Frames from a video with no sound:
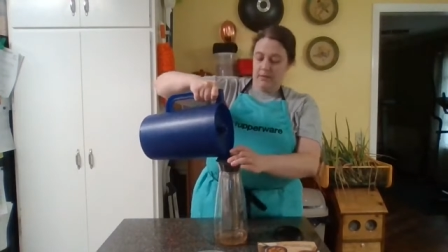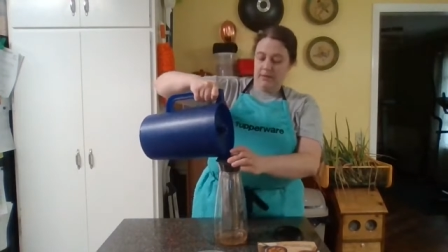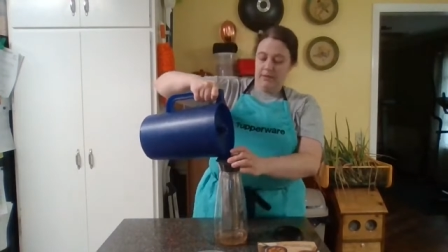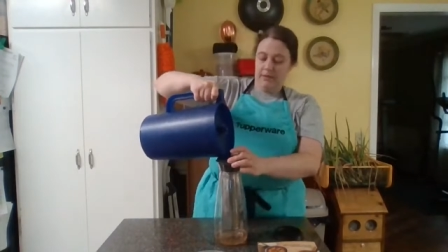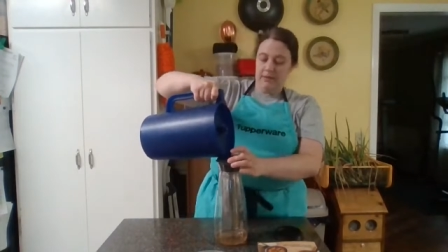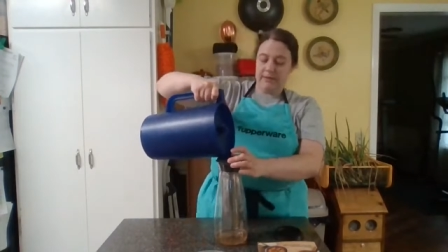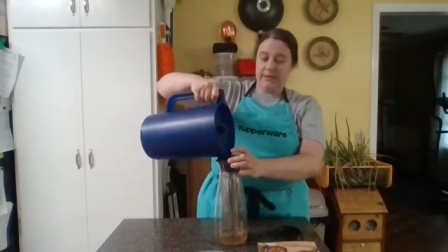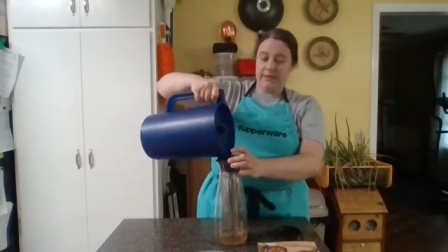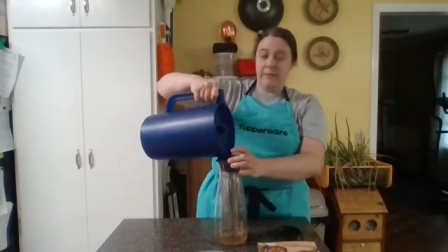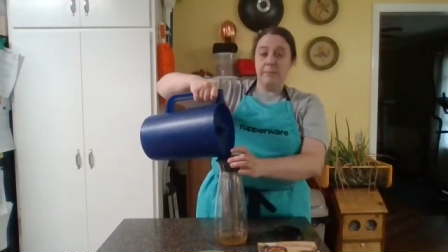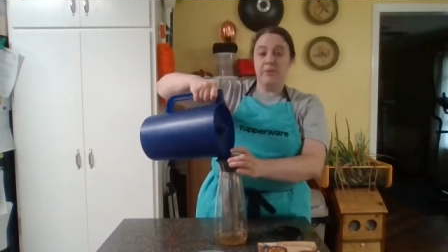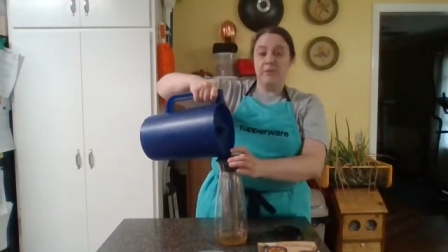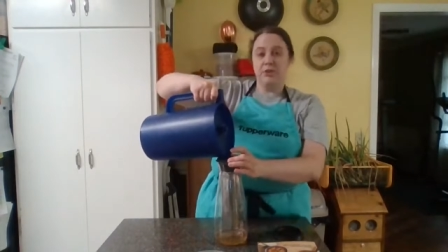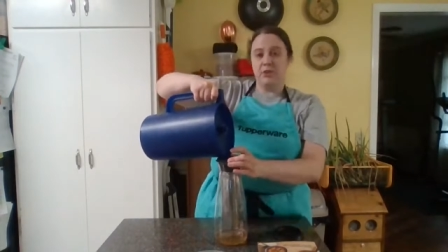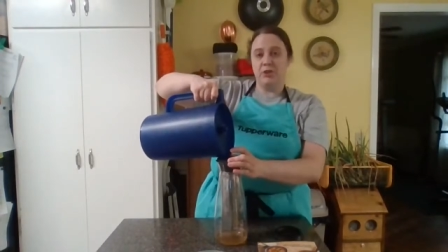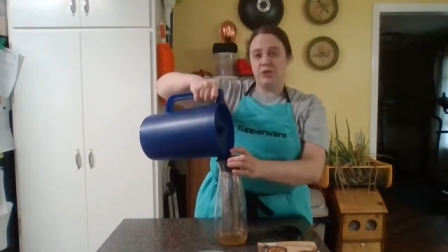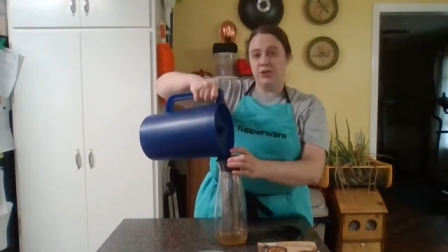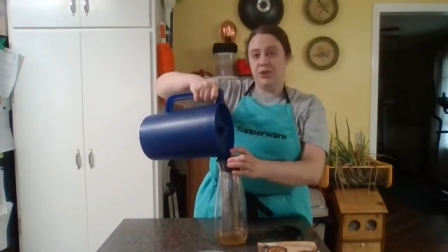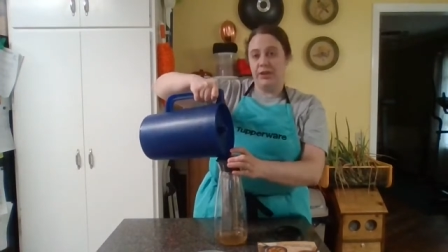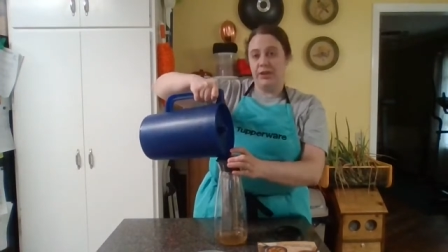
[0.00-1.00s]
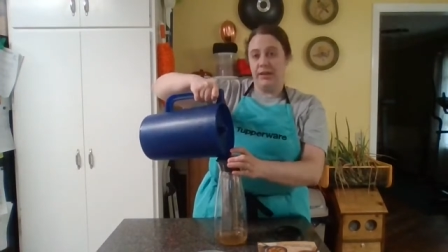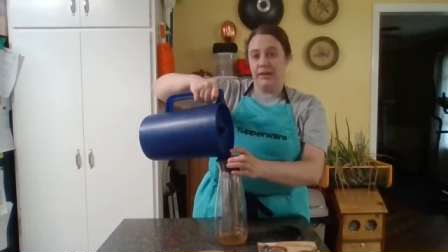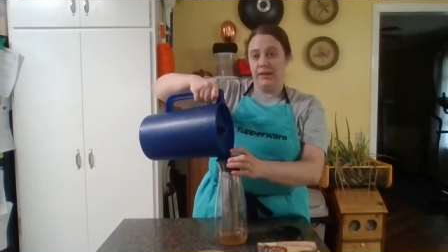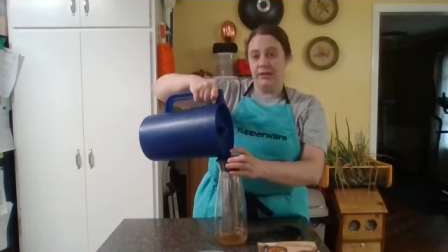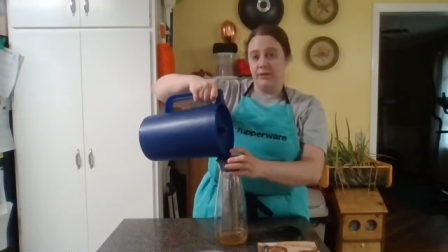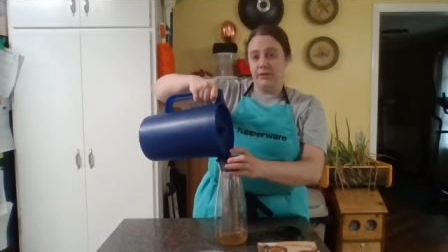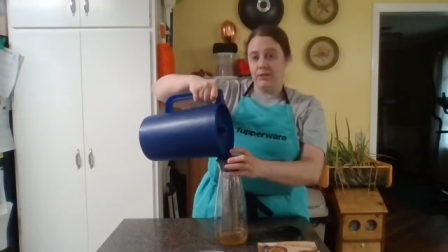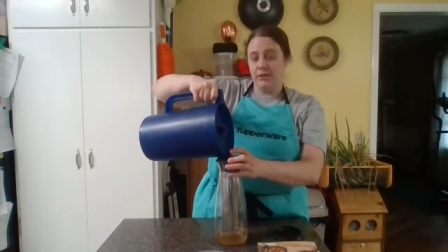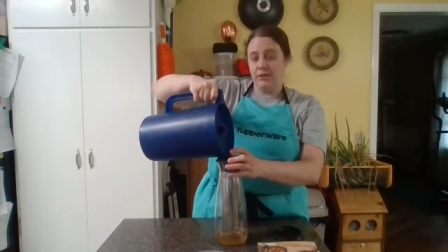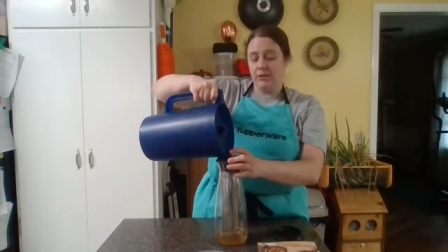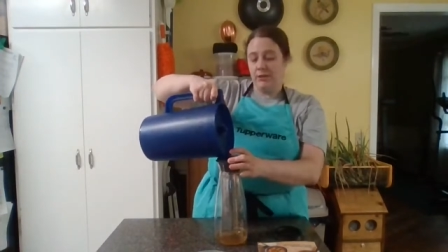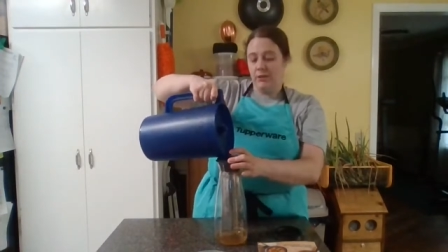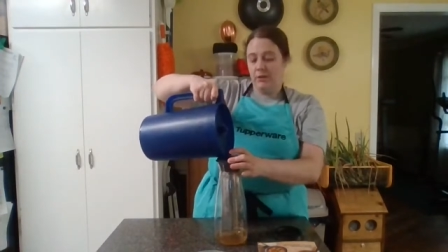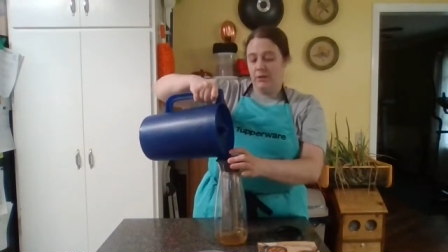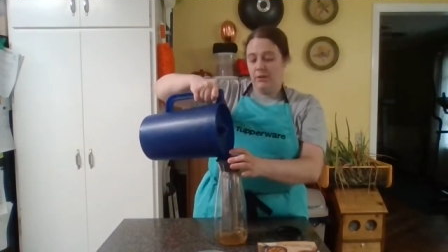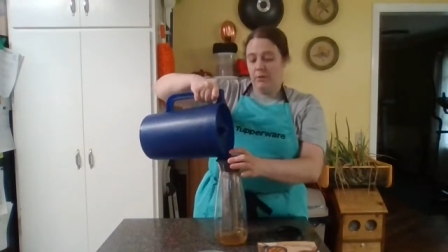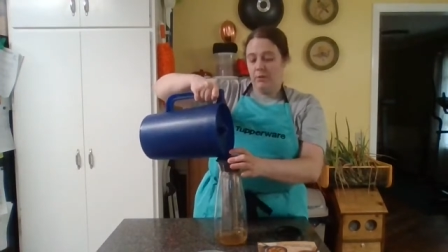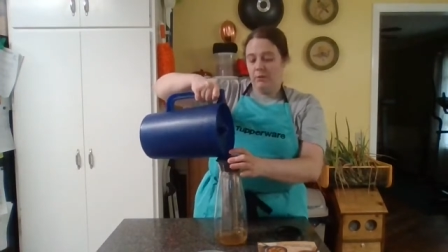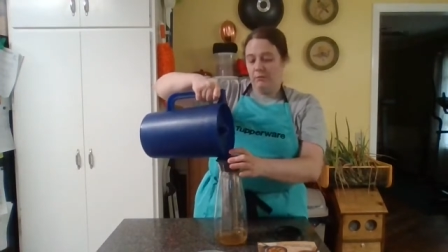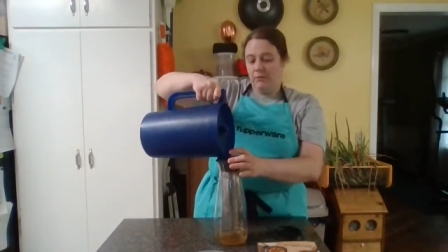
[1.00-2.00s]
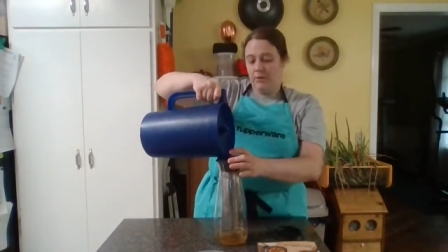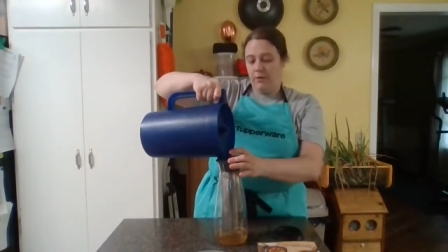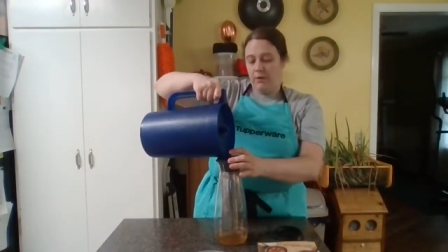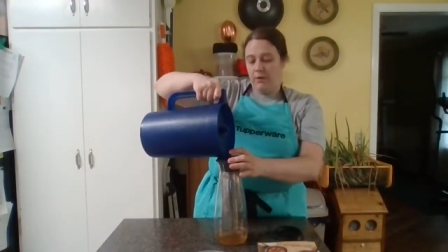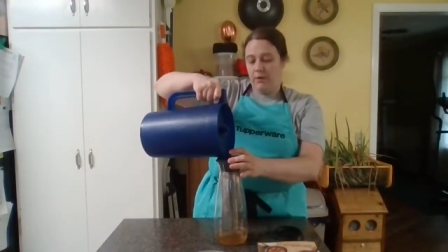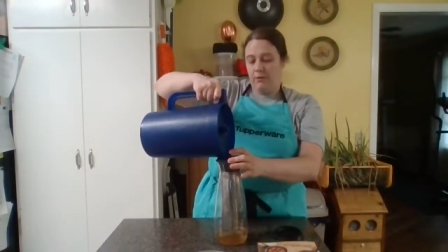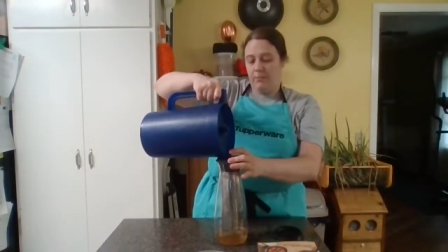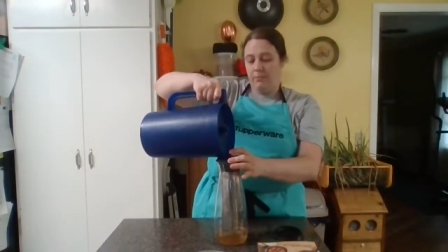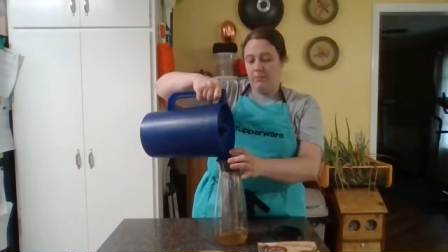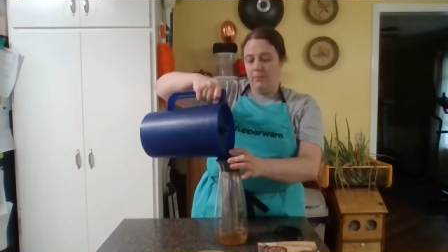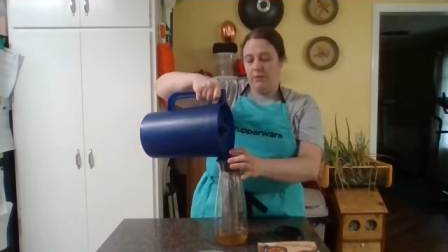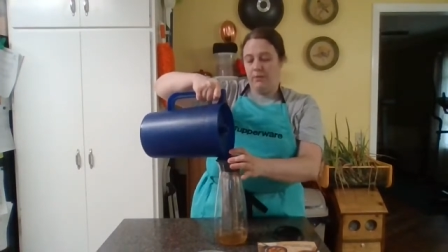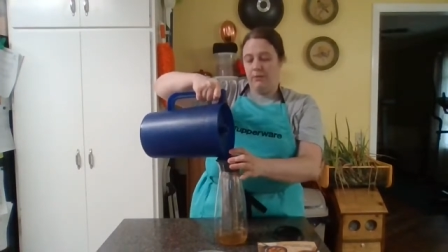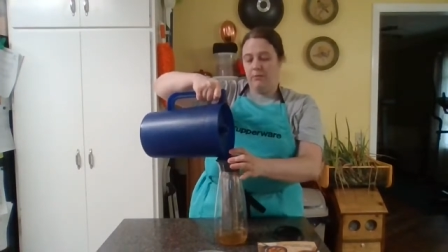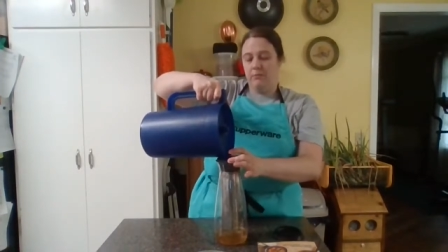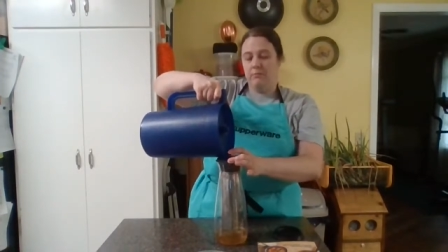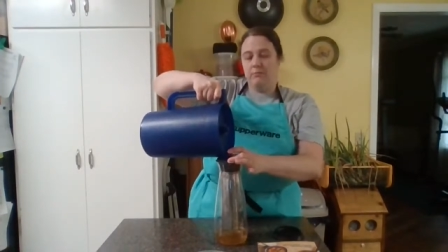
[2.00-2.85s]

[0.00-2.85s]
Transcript: the temperature change from